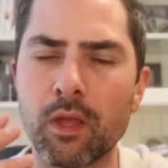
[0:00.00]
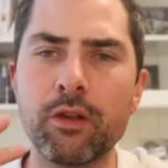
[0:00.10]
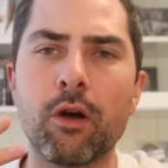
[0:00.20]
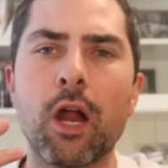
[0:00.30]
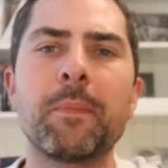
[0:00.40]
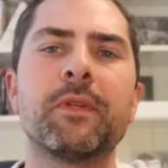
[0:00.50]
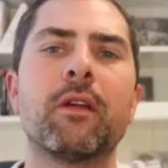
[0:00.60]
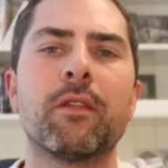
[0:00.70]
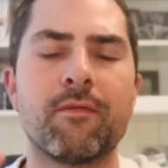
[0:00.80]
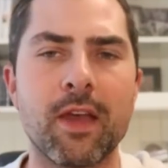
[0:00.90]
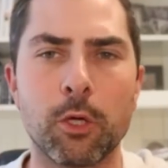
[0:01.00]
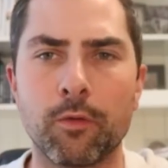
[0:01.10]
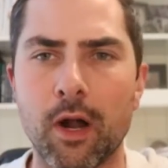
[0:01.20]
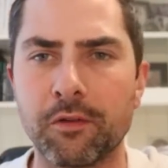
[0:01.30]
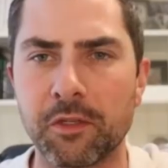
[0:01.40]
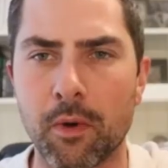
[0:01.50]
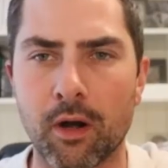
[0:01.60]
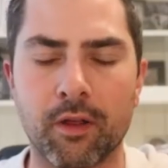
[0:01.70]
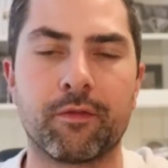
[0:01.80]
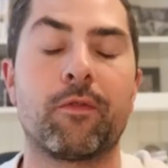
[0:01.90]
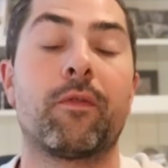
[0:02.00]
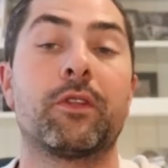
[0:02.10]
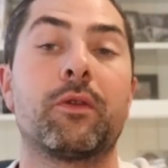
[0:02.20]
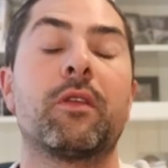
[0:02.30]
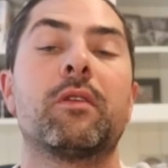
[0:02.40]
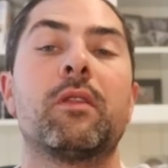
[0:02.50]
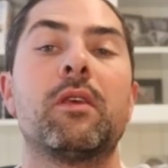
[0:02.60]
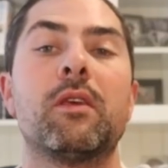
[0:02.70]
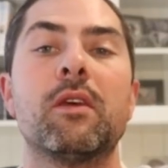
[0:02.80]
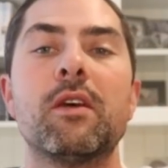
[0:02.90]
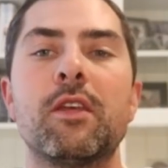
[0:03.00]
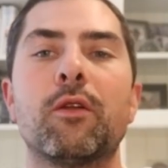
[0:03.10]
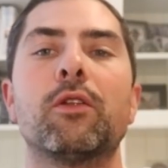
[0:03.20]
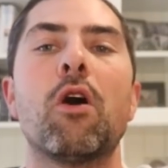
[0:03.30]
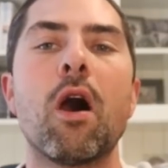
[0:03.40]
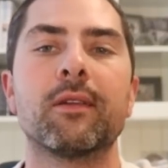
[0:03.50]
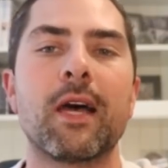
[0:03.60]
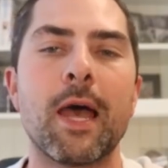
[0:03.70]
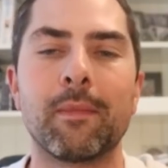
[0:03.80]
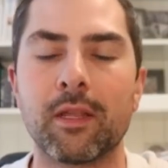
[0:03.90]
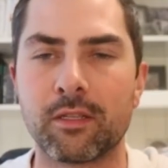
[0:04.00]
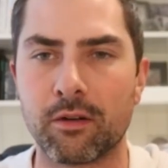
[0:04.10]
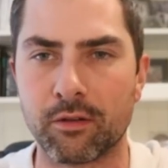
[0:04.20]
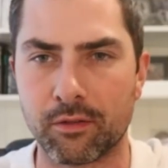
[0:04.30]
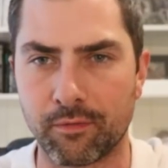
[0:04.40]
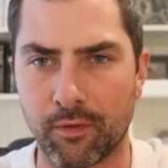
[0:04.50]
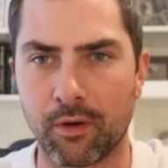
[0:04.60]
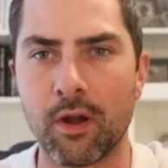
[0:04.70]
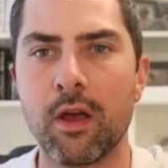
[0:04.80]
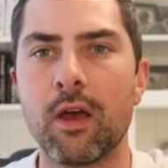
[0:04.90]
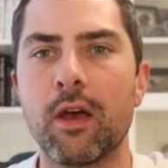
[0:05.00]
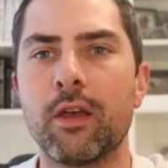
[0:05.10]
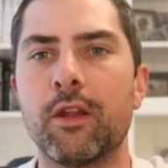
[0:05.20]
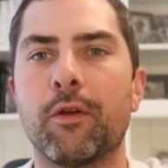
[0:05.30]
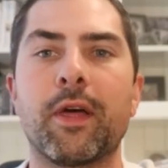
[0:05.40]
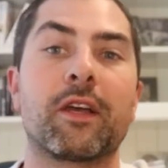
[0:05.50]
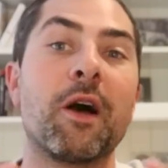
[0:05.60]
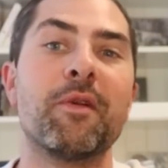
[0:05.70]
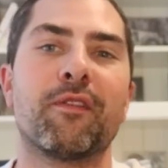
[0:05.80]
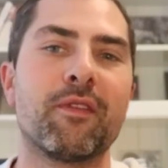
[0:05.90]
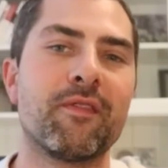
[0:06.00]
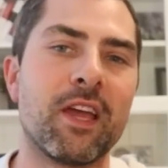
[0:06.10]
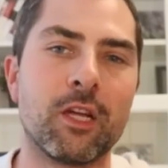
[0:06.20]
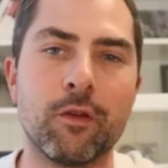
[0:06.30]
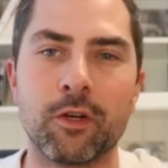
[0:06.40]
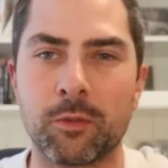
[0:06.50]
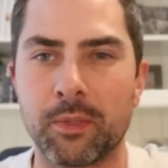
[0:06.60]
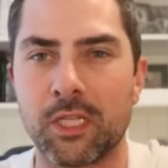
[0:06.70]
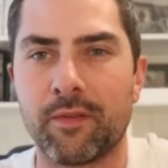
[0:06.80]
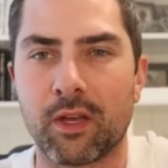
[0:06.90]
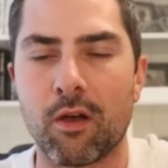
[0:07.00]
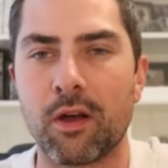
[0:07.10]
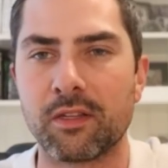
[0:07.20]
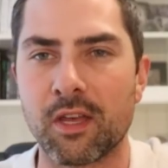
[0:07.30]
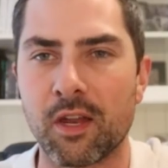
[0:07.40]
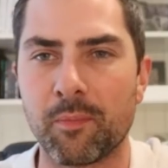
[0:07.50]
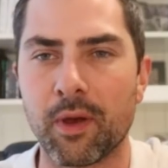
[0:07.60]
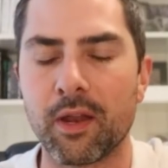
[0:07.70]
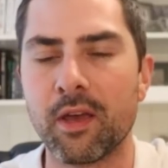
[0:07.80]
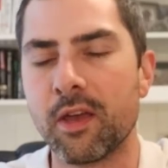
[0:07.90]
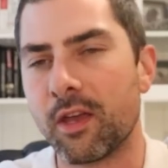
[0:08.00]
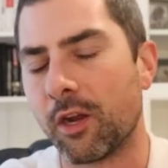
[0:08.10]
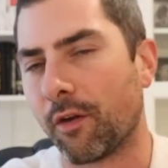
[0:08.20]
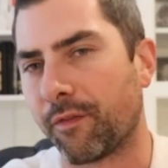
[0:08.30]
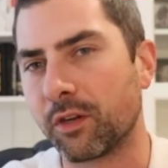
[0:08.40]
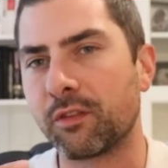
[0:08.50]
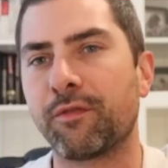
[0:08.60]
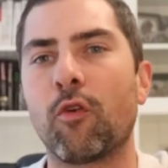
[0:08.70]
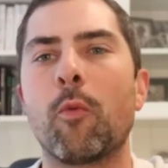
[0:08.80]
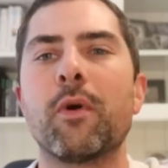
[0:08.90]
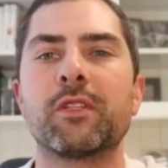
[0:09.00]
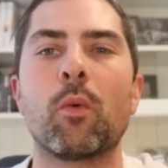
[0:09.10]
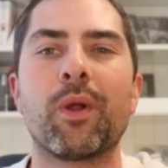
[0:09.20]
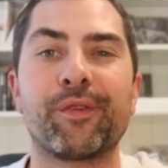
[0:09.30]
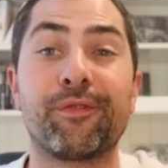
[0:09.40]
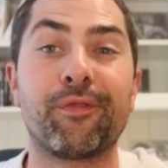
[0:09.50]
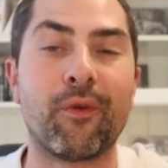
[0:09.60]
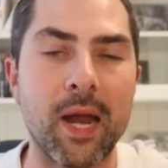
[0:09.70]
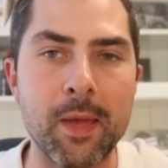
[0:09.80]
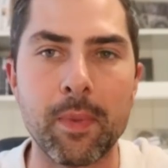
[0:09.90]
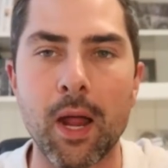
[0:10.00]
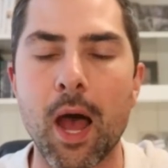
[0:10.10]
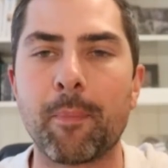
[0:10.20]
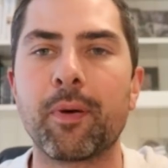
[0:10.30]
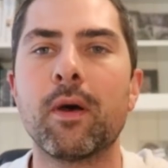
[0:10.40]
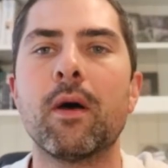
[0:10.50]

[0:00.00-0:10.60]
you know, an update on the Vancouver housing market for sort of the, you know, long-time listeners for, you know, that come here for the Vancouver specific content. But, you know, first and foremost, I want to frame it up